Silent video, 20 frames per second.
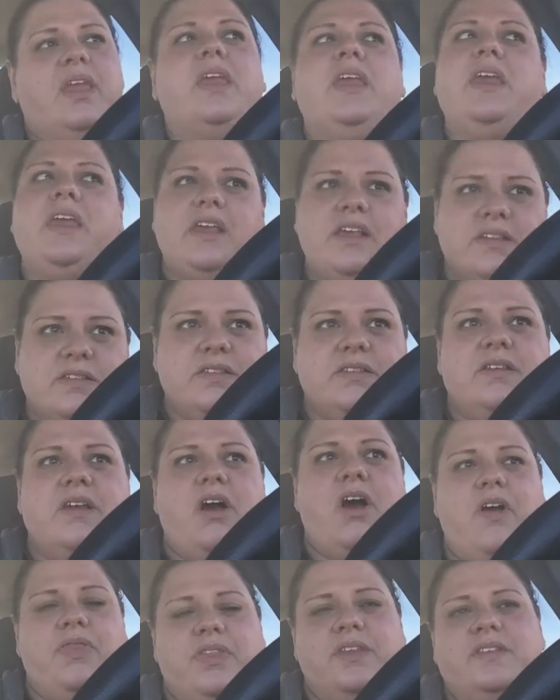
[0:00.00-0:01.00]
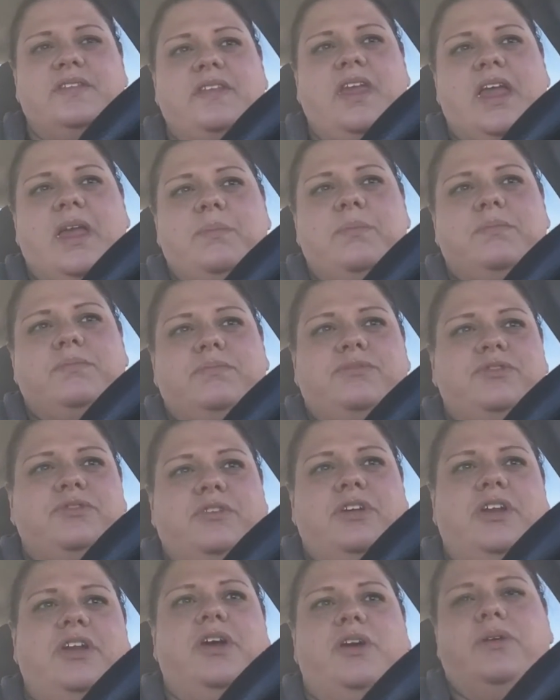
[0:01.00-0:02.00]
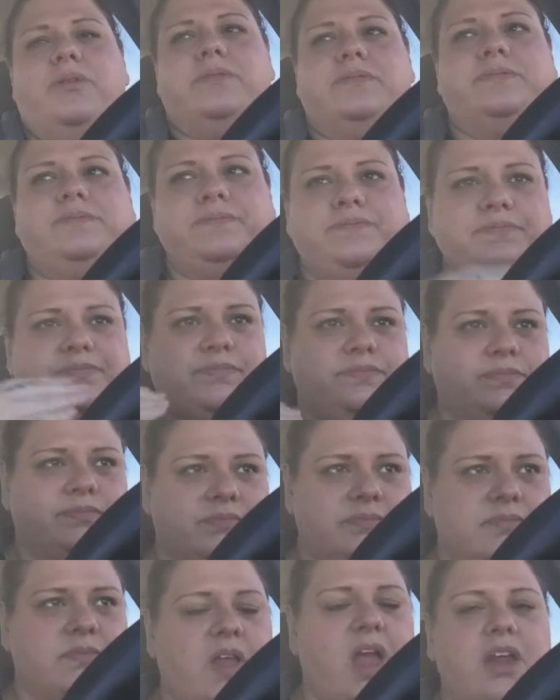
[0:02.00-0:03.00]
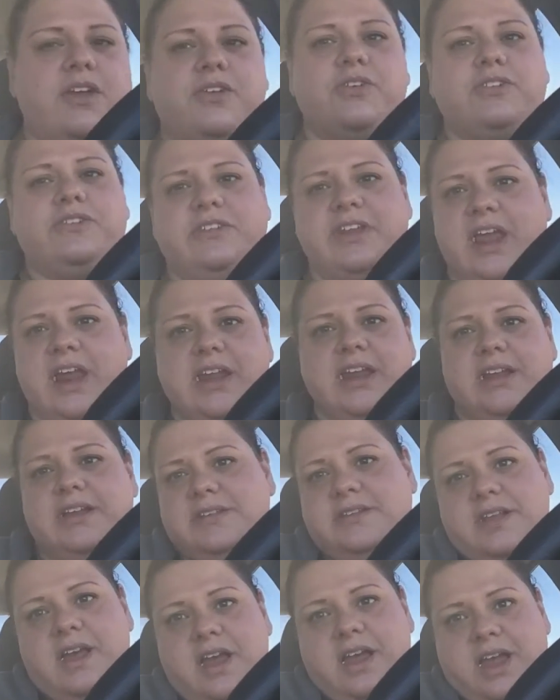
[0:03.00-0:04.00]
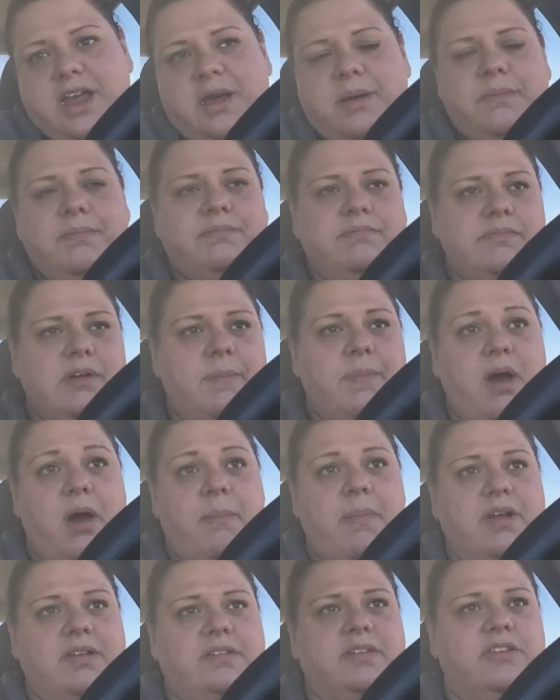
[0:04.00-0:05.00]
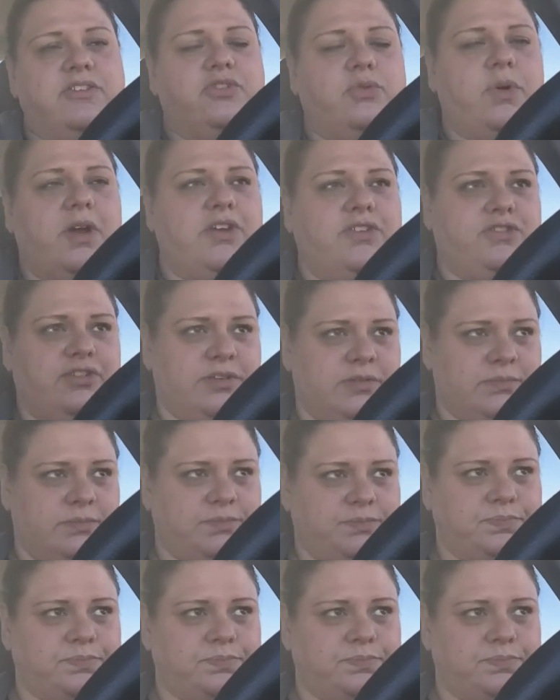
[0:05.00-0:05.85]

he's on the same, understanding as I am about my situation.